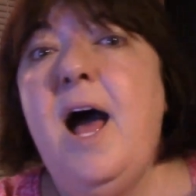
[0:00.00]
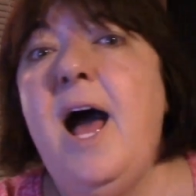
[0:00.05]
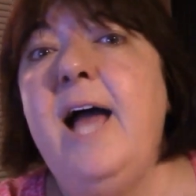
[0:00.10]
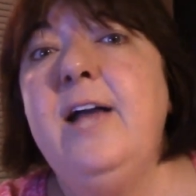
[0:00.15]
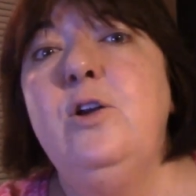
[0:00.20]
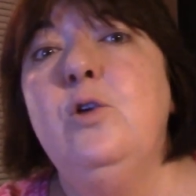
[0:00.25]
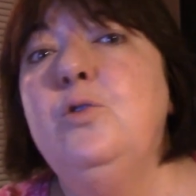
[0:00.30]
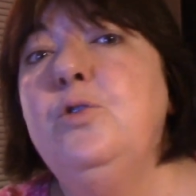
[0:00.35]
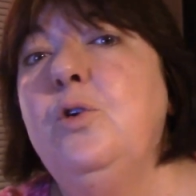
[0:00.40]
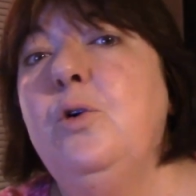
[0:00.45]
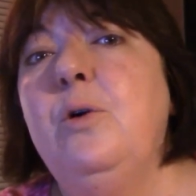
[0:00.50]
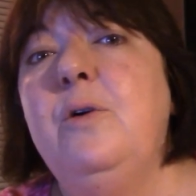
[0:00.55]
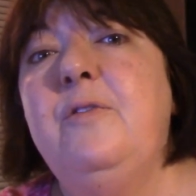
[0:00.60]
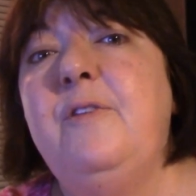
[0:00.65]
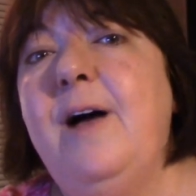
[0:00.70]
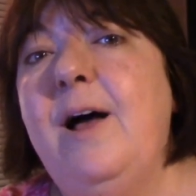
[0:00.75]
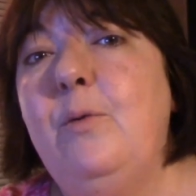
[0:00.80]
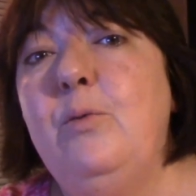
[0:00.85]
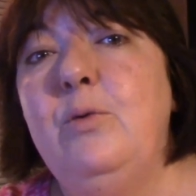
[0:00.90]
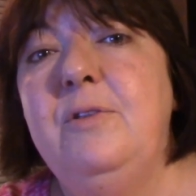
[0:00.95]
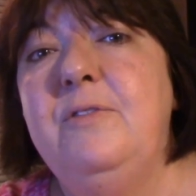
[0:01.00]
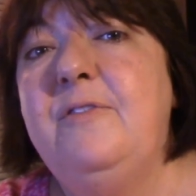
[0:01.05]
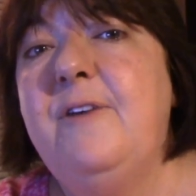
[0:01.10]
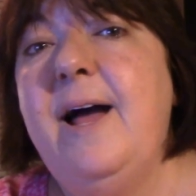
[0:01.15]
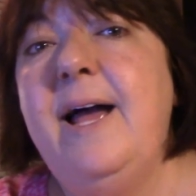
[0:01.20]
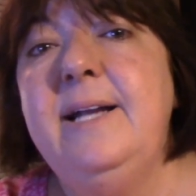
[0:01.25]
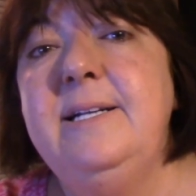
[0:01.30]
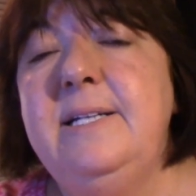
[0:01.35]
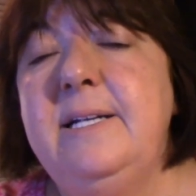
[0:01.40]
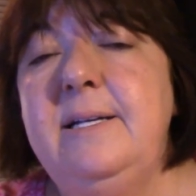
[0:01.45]
I don't know if I will
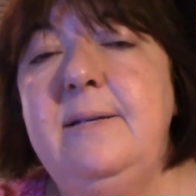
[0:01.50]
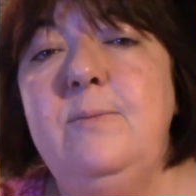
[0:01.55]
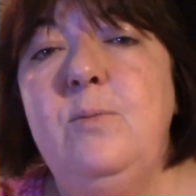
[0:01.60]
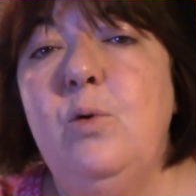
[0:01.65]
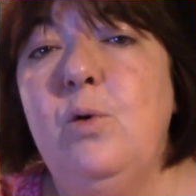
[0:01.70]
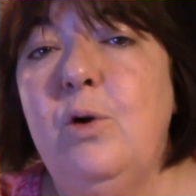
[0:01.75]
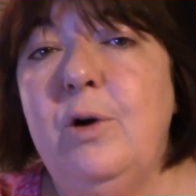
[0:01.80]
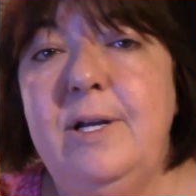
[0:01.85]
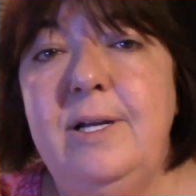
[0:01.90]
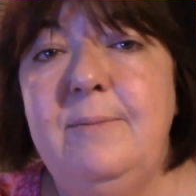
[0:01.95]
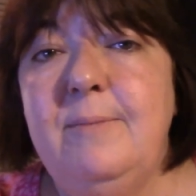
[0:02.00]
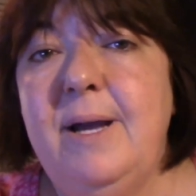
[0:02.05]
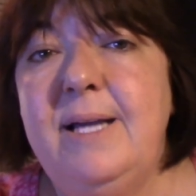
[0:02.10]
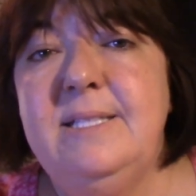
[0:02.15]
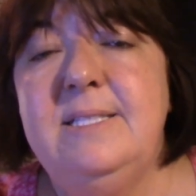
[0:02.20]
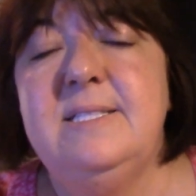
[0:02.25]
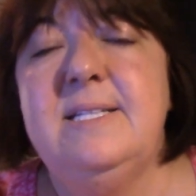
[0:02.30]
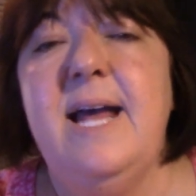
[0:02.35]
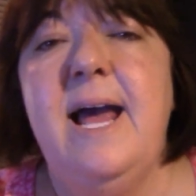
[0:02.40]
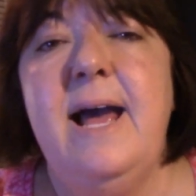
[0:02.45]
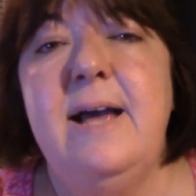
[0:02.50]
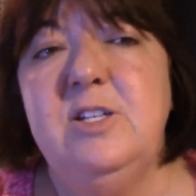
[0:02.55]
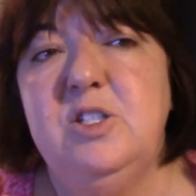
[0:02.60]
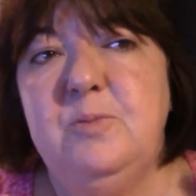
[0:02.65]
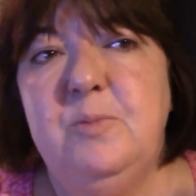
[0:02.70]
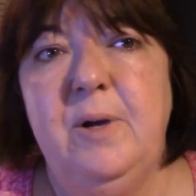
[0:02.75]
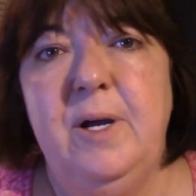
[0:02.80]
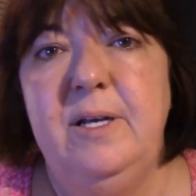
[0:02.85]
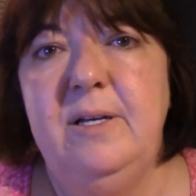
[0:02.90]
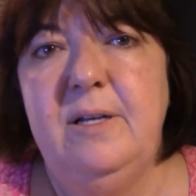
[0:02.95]
find any more in my stash,
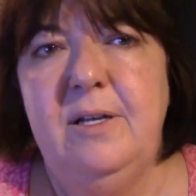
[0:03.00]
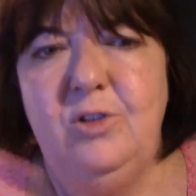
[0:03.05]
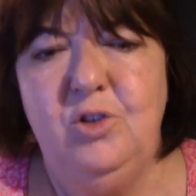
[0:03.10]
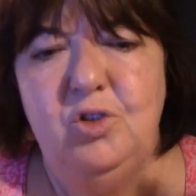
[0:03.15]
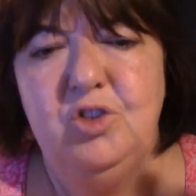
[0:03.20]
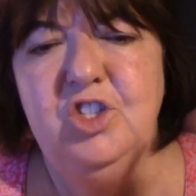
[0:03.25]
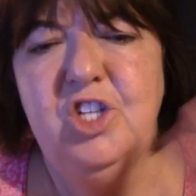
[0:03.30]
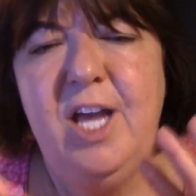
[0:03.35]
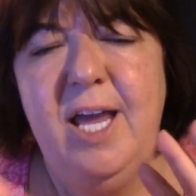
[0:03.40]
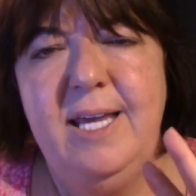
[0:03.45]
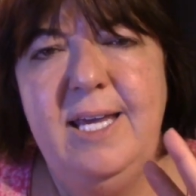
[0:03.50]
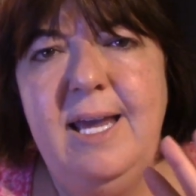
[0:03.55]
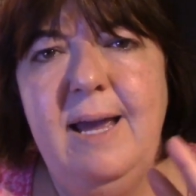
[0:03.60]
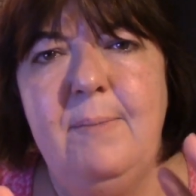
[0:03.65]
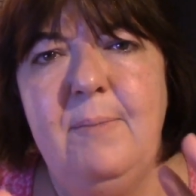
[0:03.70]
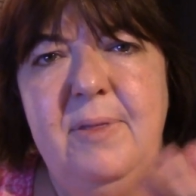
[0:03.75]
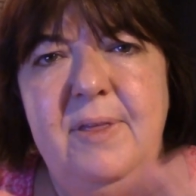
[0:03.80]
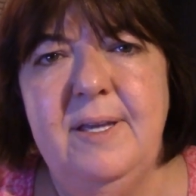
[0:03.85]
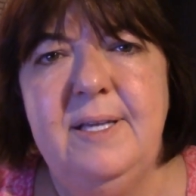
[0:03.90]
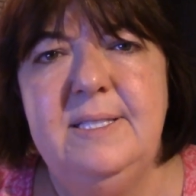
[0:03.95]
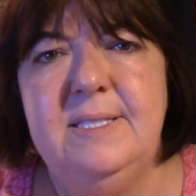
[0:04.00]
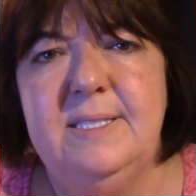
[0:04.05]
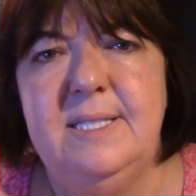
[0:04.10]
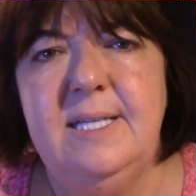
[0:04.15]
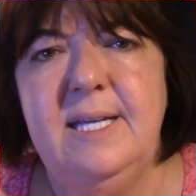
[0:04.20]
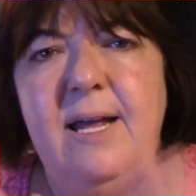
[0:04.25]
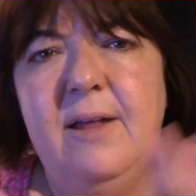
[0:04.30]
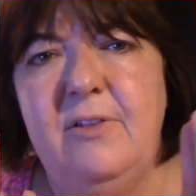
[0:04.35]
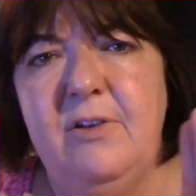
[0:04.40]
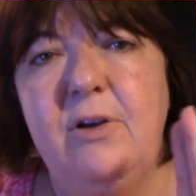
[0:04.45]
but usually I kept things
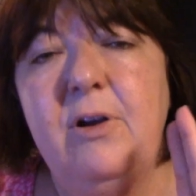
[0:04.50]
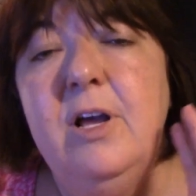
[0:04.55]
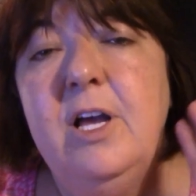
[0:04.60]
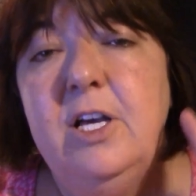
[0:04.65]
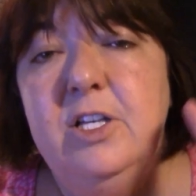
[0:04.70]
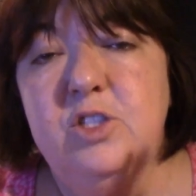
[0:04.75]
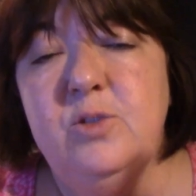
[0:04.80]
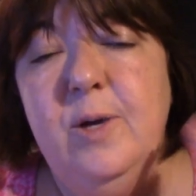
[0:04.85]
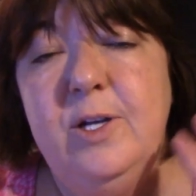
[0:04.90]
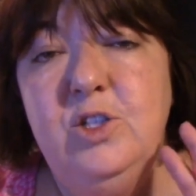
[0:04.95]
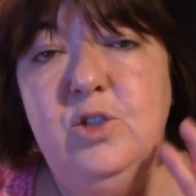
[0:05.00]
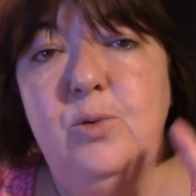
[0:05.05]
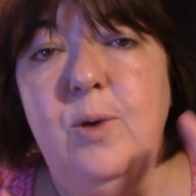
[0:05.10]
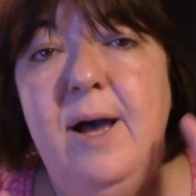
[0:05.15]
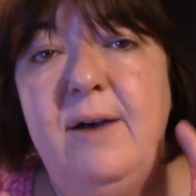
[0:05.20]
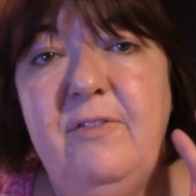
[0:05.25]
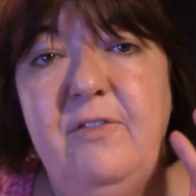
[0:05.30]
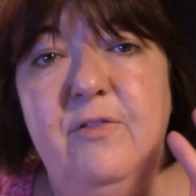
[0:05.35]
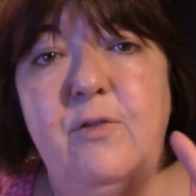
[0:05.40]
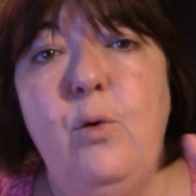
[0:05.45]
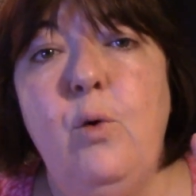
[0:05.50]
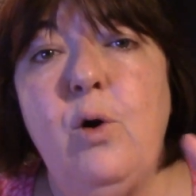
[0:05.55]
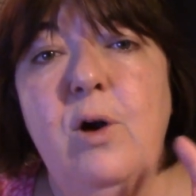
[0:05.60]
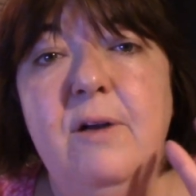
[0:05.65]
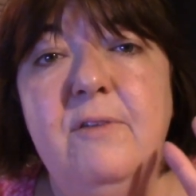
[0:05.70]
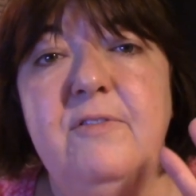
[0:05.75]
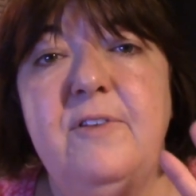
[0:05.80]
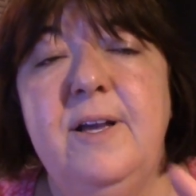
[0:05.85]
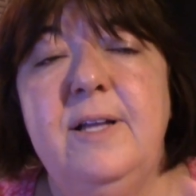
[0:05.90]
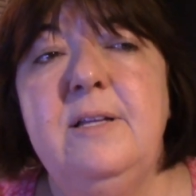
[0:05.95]
together. So I do have four
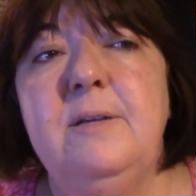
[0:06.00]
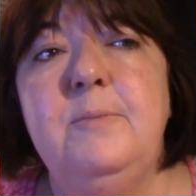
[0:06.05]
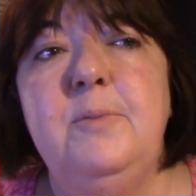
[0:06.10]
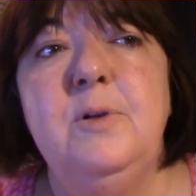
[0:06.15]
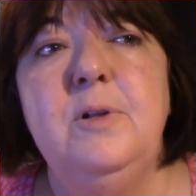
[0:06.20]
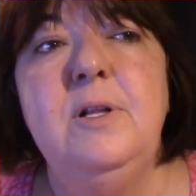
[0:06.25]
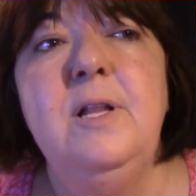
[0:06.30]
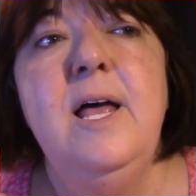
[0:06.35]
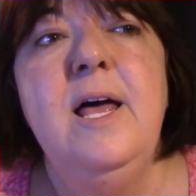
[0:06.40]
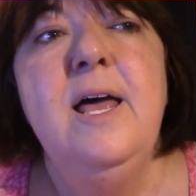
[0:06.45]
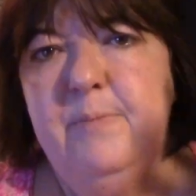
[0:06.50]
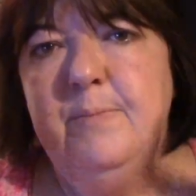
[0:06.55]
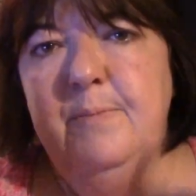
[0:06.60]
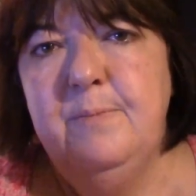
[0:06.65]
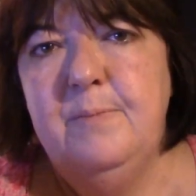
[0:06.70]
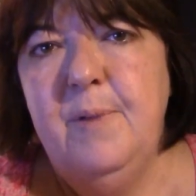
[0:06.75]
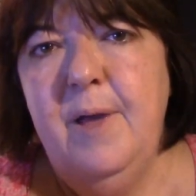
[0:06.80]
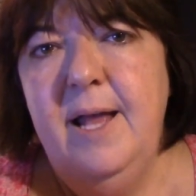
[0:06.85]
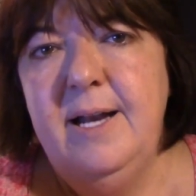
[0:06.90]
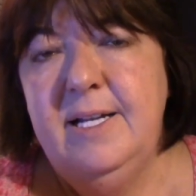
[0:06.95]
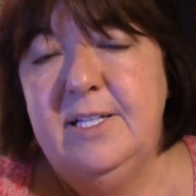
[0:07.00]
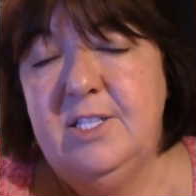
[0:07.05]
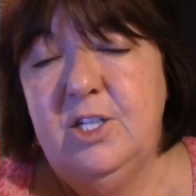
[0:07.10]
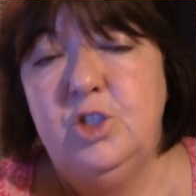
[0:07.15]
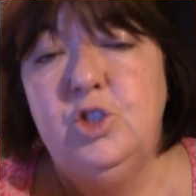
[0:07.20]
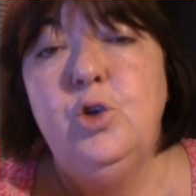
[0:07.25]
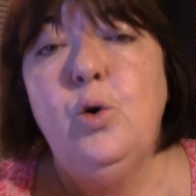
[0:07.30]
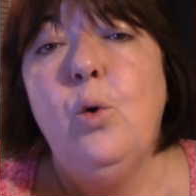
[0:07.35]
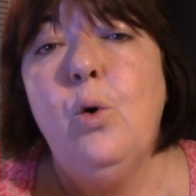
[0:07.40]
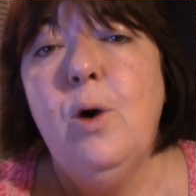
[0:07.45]
available and it's a
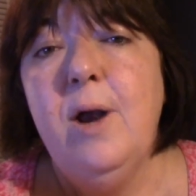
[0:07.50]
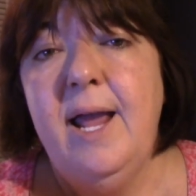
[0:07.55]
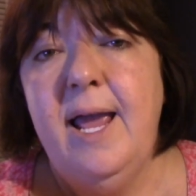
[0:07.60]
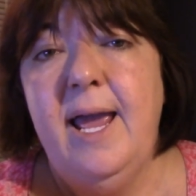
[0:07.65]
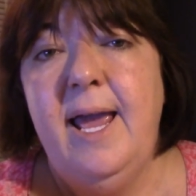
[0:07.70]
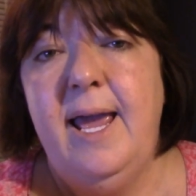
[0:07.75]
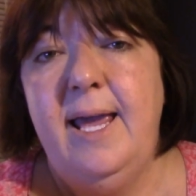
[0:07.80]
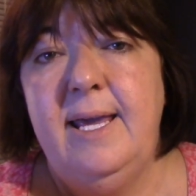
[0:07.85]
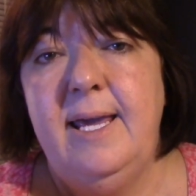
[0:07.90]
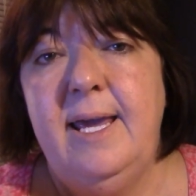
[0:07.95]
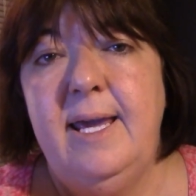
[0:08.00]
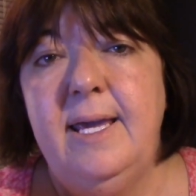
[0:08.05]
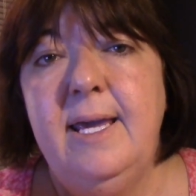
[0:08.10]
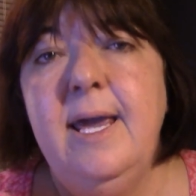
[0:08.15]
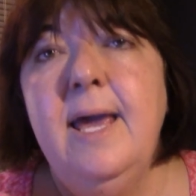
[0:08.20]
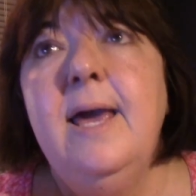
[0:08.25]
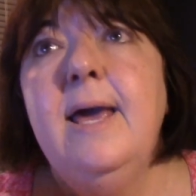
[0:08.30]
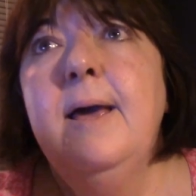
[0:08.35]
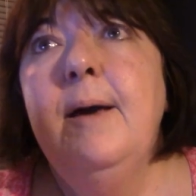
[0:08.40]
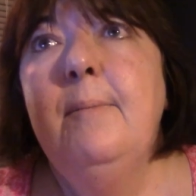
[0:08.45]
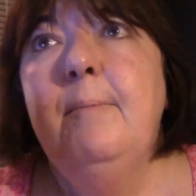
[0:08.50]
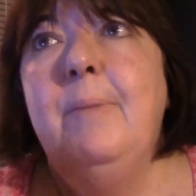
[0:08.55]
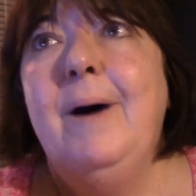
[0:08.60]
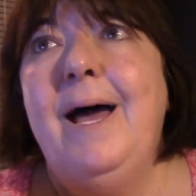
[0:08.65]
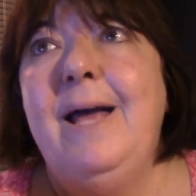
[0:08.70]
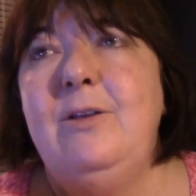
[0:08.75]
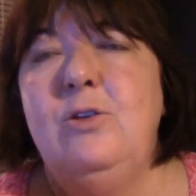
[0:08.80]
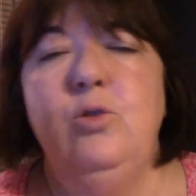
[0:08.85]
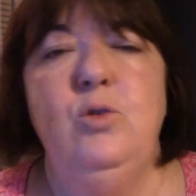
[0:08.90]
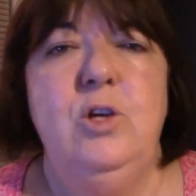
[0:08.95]
door hanging,
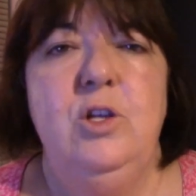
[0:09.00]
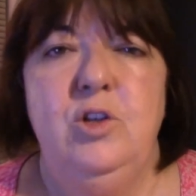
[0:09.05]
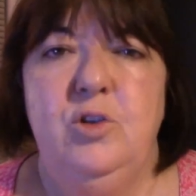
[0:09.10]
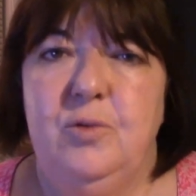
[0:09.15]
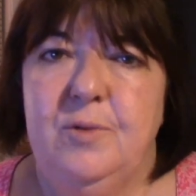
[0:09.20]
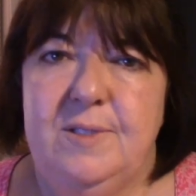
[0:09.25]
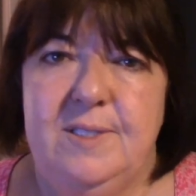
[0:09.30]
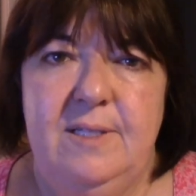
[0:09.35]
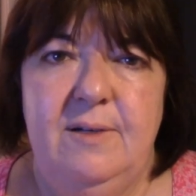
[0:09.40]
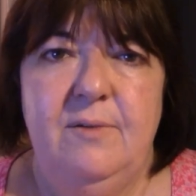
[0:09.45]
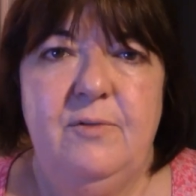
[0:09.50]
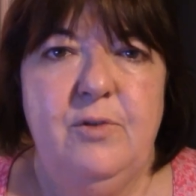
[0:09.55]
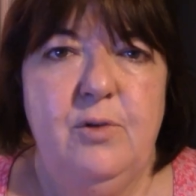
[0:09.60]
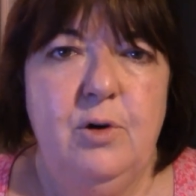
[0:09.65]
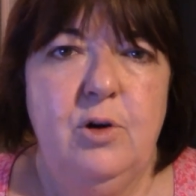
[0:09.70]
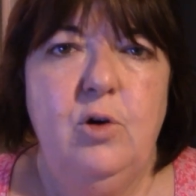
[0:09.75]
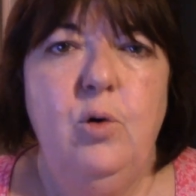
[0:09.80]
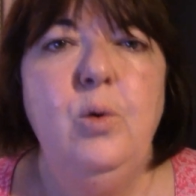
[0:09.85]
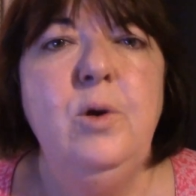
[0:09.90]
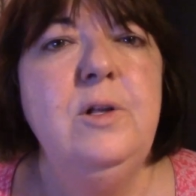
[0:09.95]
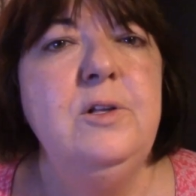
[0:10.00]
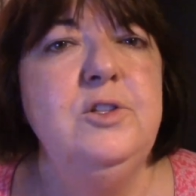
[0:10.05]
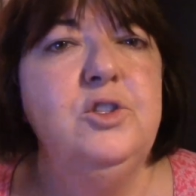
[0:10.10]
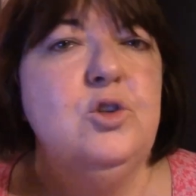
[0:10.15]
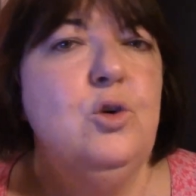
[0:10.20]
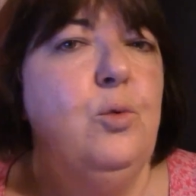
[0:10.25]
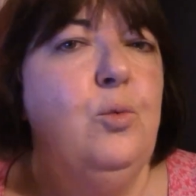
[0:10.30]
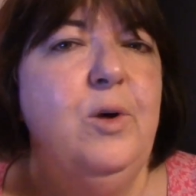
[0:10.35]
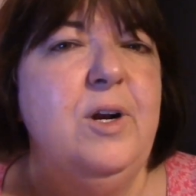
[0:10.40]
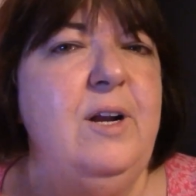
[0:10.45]
but you can use it for a quilt
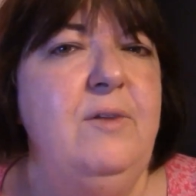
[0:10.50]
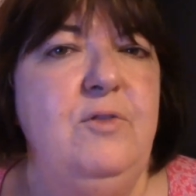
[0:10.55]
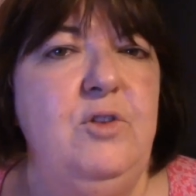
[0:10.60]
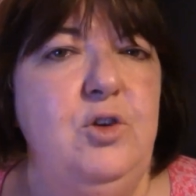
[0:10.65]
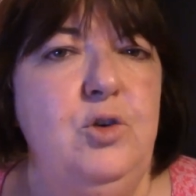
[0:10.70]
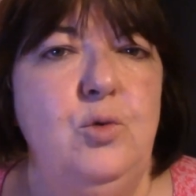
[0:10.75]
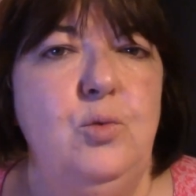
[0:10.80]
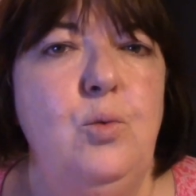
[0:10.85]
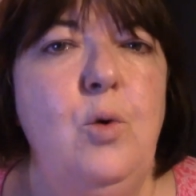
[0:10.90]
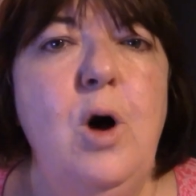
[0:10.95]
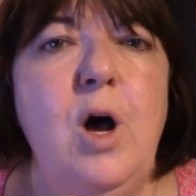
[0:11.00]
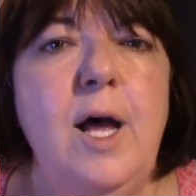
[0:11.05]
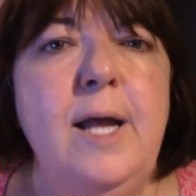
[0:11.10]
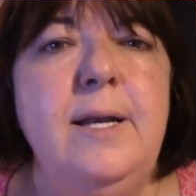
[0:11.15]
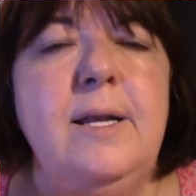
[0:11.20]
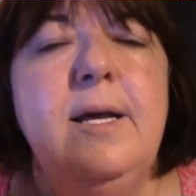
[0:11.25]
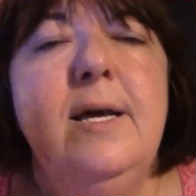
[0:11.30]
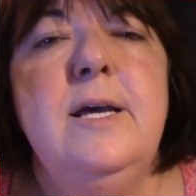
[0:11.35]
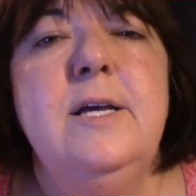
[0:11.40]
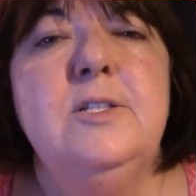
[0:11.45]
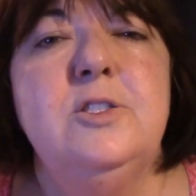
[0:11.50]
or whatever you want.